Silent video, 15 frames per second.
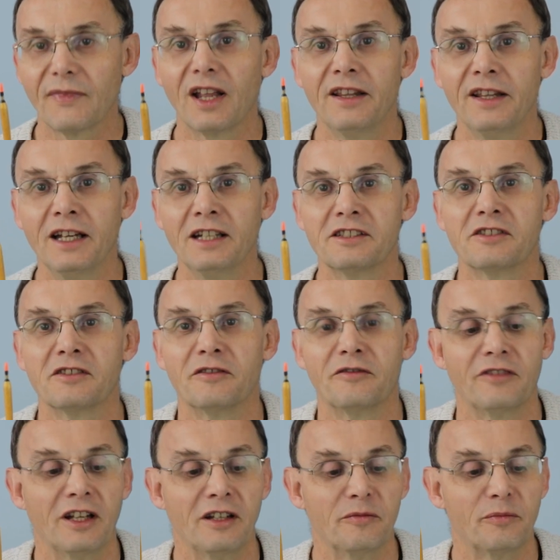And that sort of
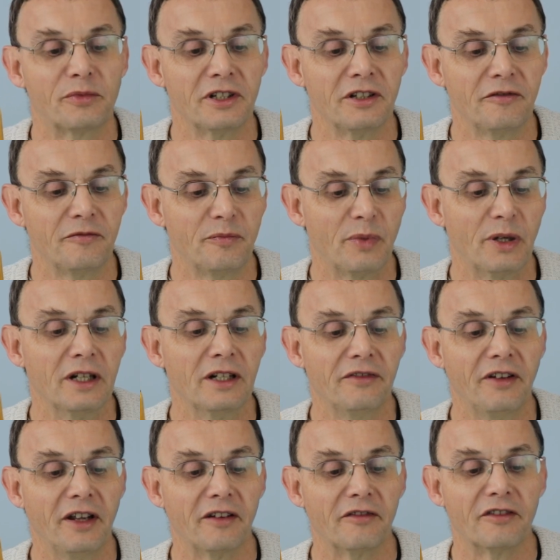float proved
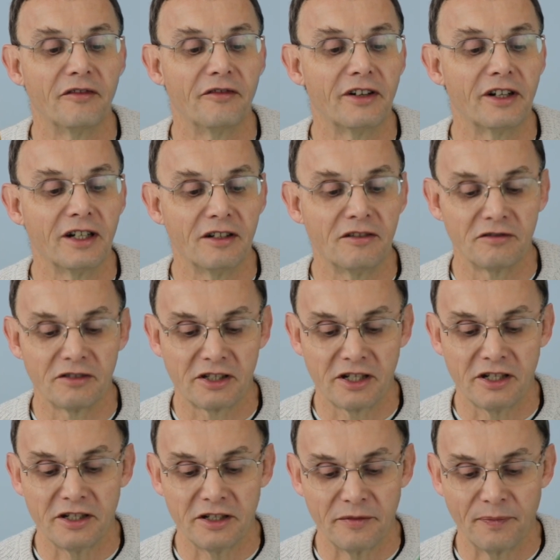perfect for a very long
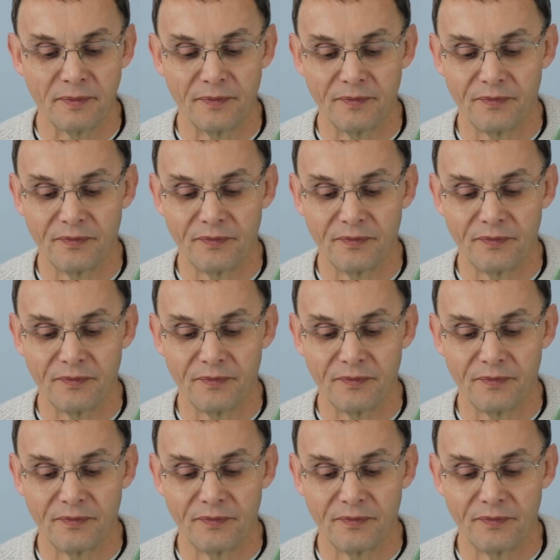time.